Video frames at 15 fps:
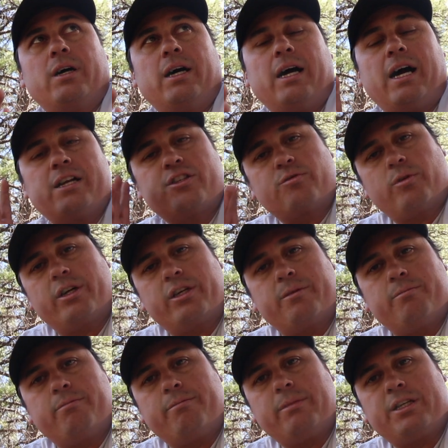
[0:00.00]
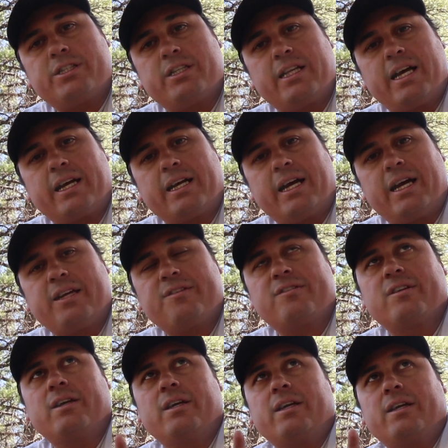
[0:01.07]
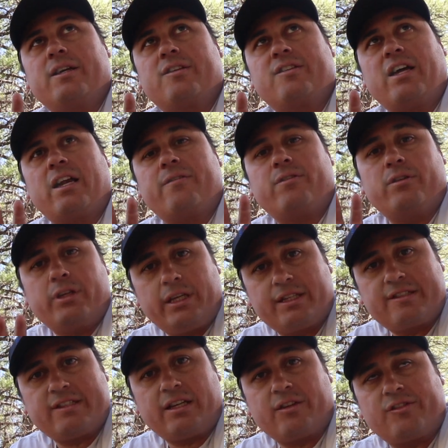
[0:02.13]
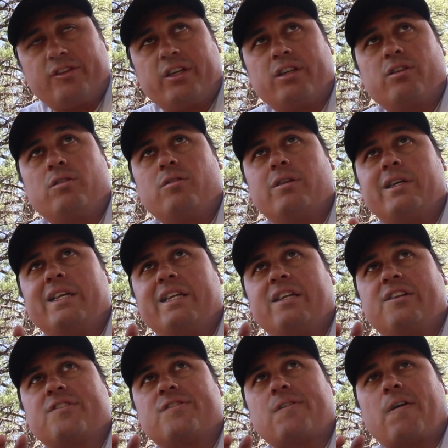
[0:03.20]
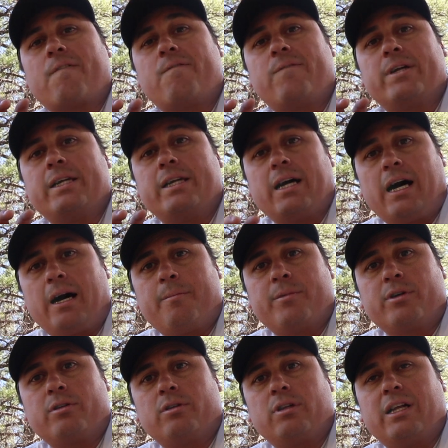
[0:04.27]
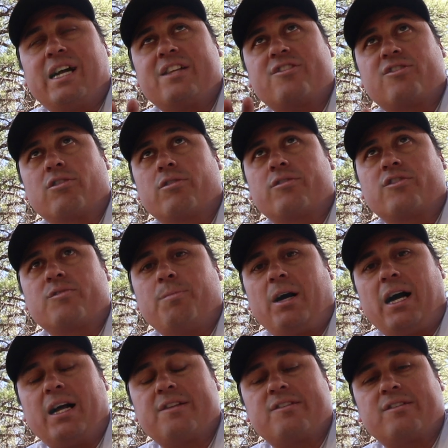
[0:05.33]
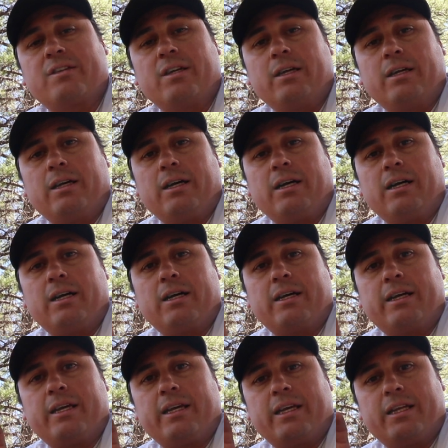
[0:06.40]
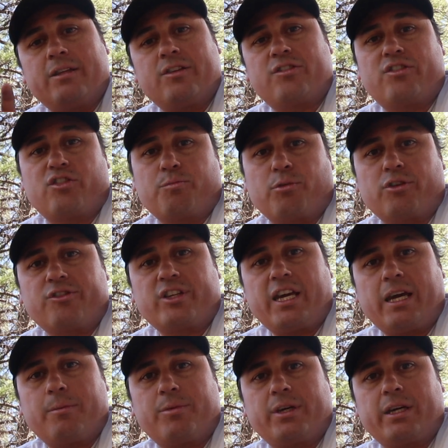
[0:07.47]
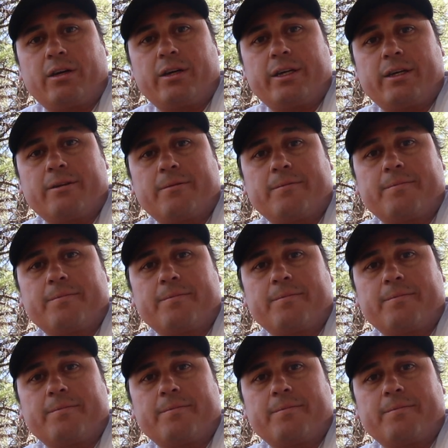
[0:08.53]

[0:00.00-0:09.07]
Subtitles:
I just wanted to mention that, guys, is that if you need cell signal, it is phenomenal at certain spots in this dispersed camping area.